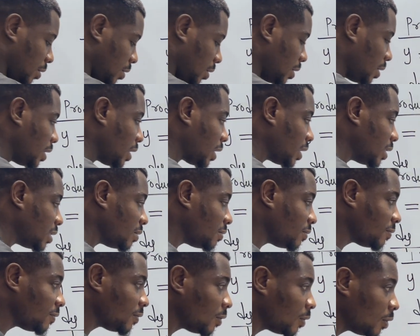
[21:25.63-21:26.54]
Negative
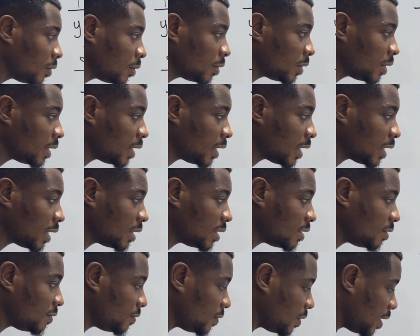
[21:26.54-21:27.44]
4,
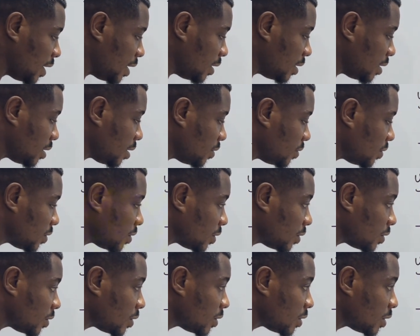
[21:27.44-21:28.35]
negative 8 gives
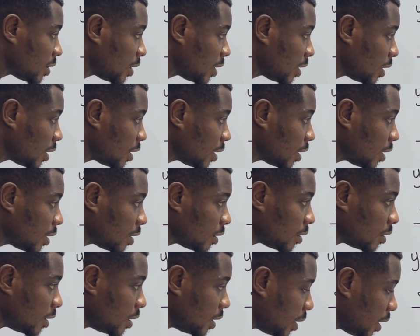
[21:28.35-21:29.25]
us
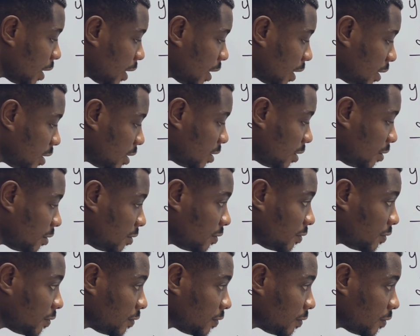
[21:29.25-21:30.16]
negative
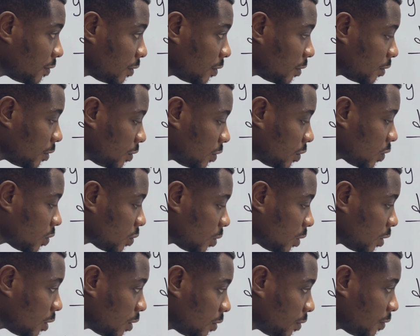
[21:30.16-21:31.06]

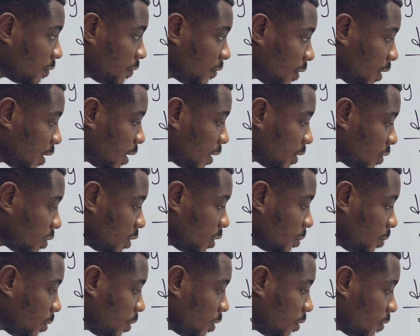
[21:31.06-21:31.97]
12x to the
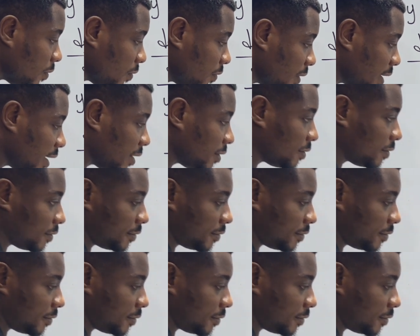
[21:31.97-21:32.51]
power of 5.